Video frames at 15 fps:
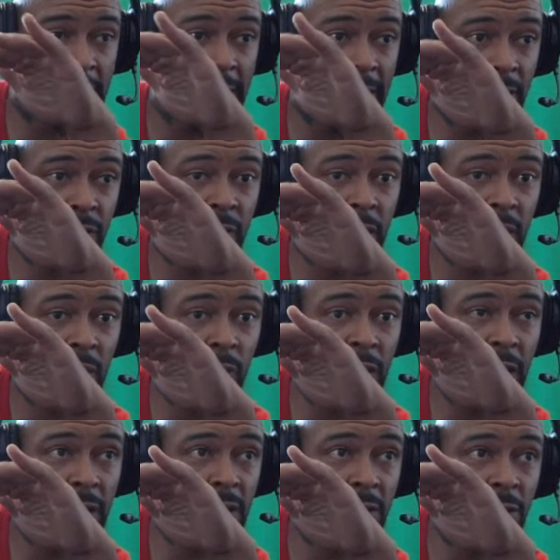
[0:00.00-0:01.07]
literally want
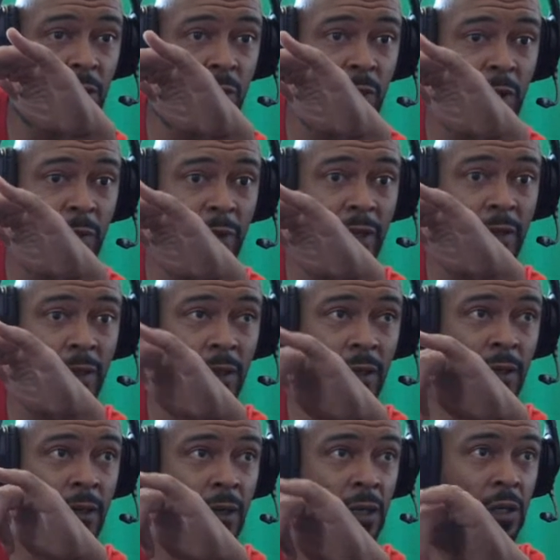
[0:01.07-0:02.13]
it to just be
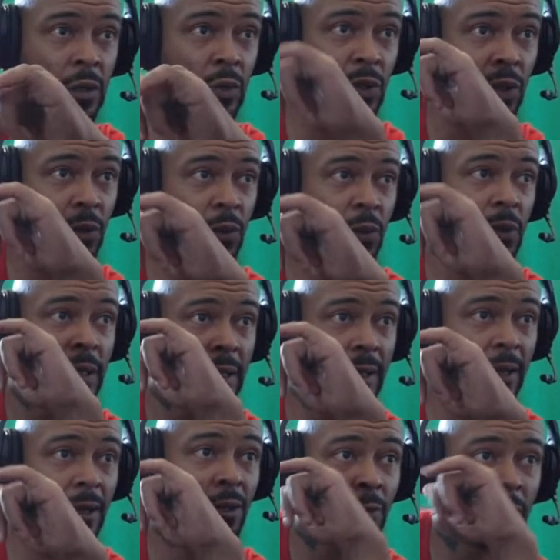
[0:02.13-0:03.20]
basic. So
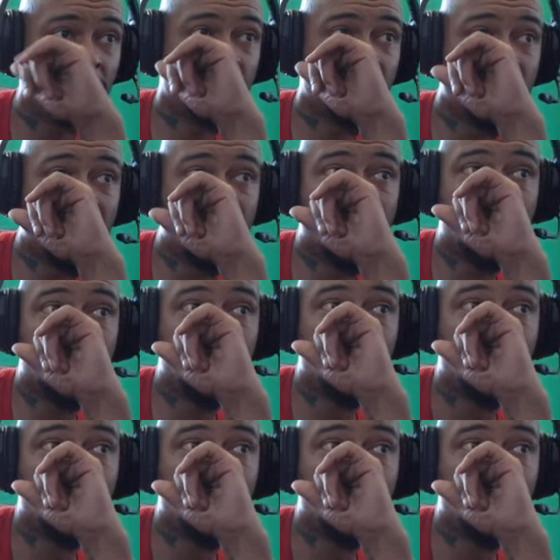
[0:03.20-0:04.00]
now that we've done that